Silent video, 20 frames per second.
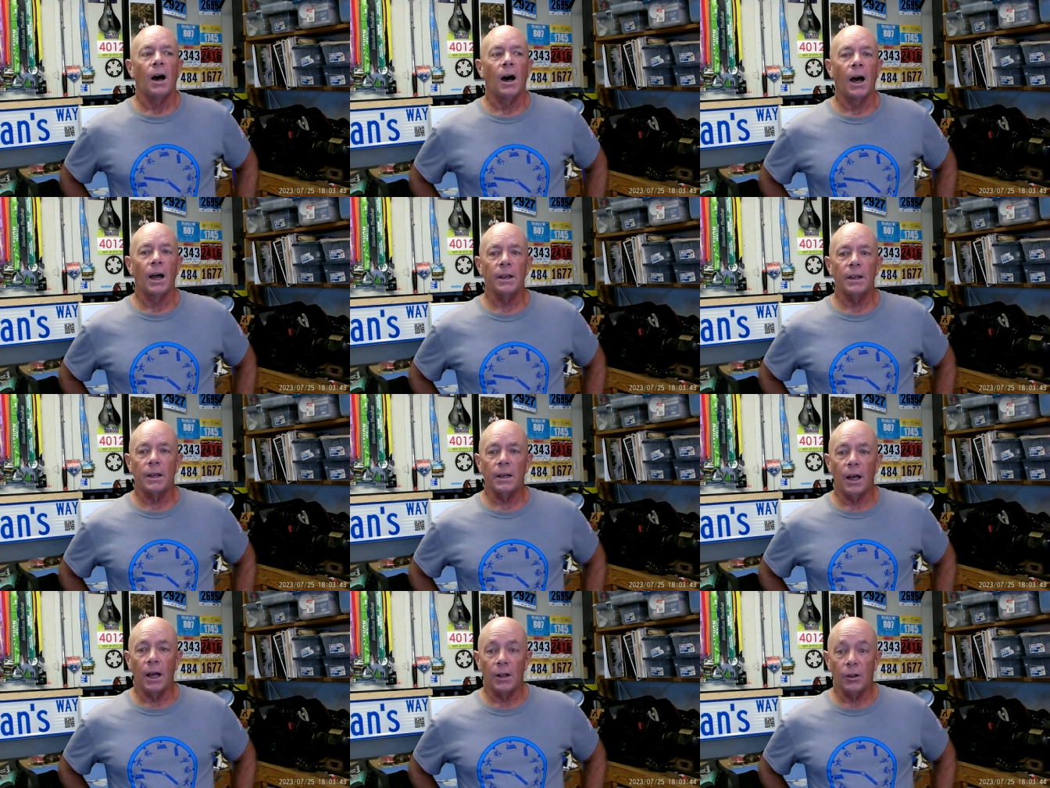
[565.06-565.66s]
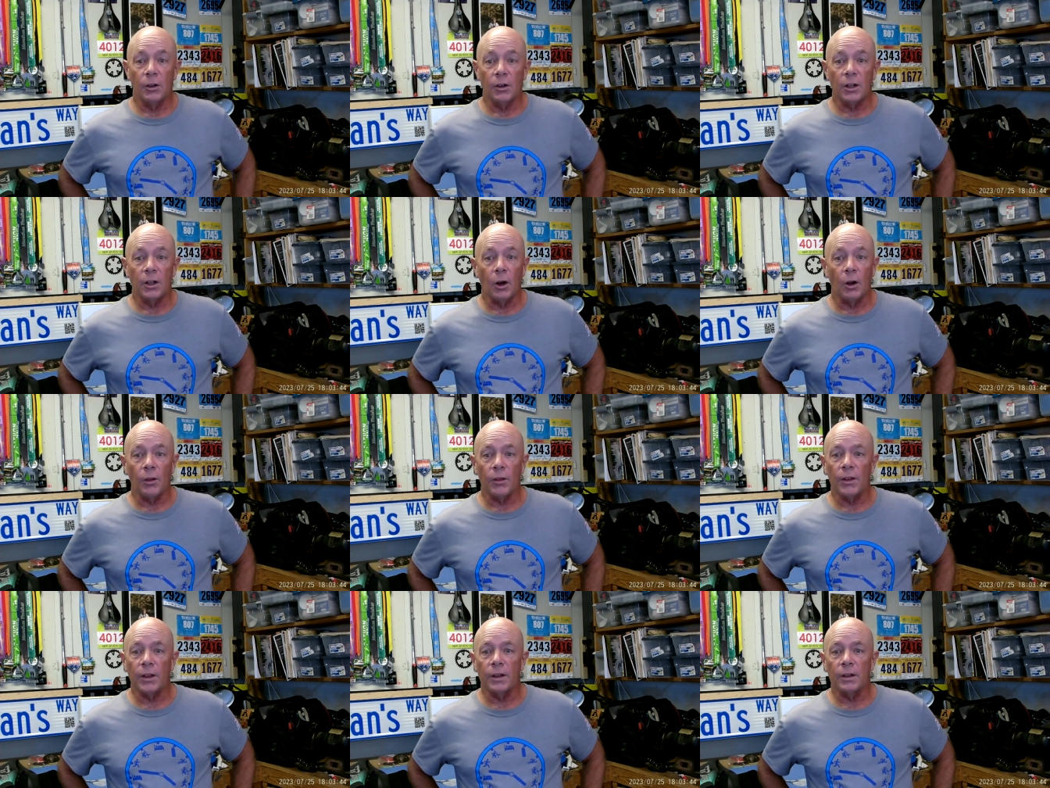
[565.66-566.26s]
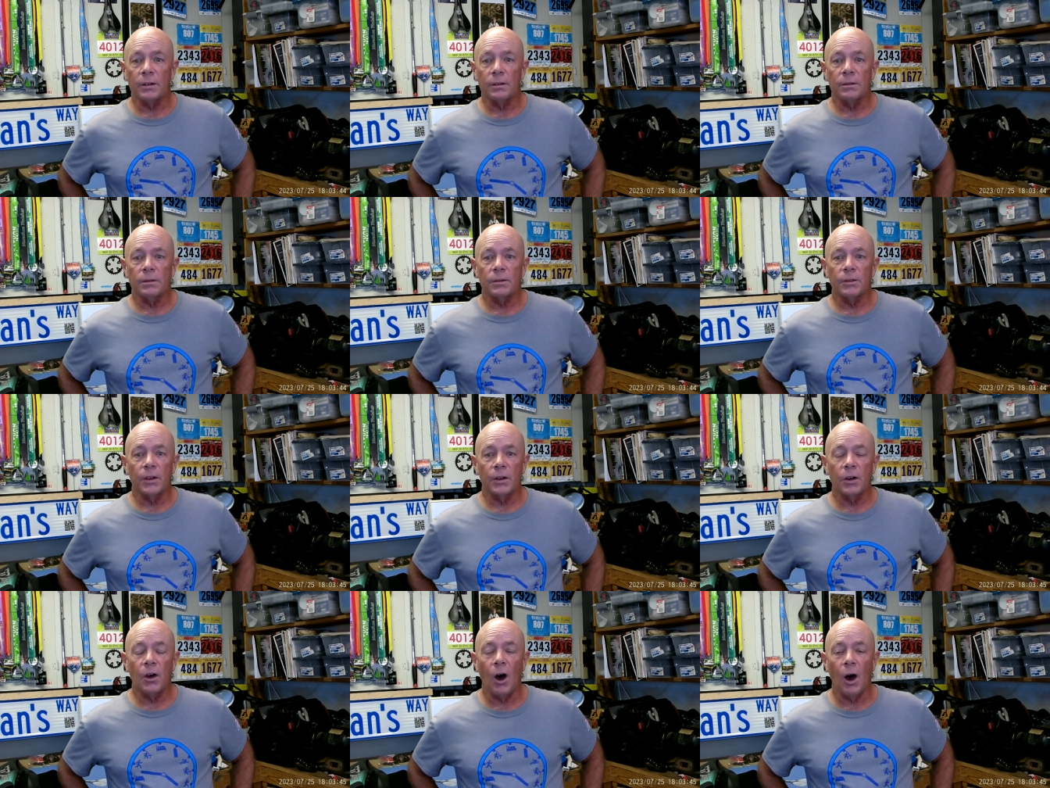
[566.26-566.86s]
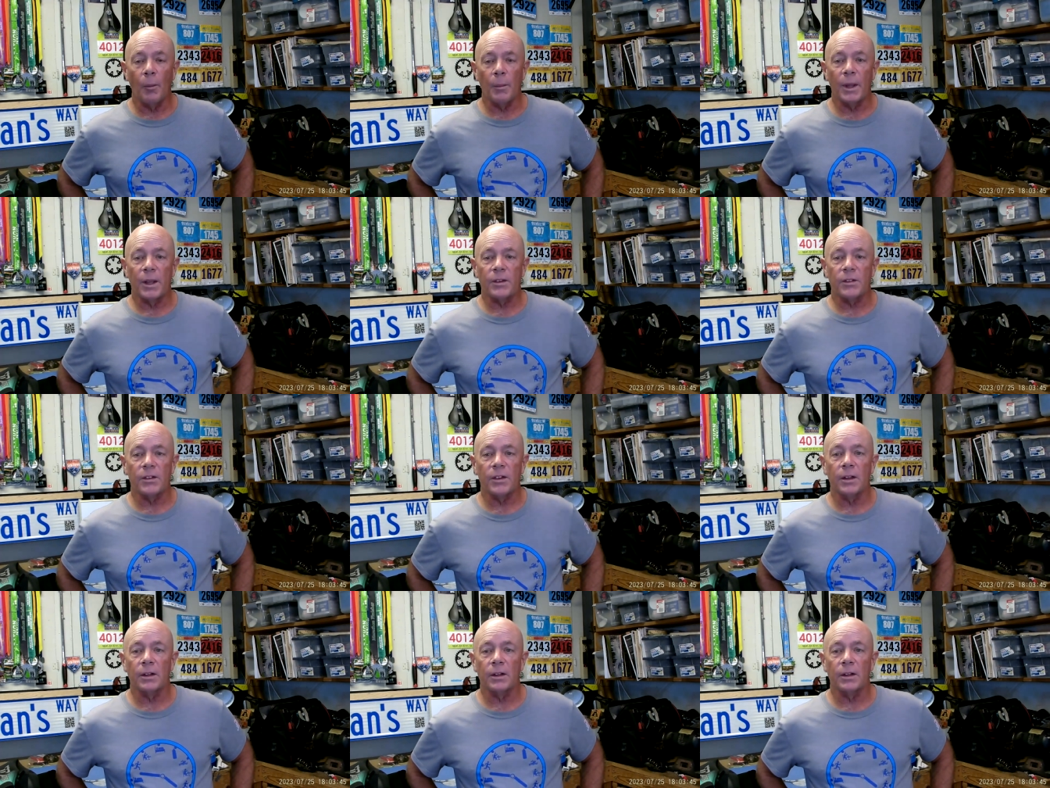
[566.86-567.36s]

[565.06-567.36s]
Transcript: look at all the comments,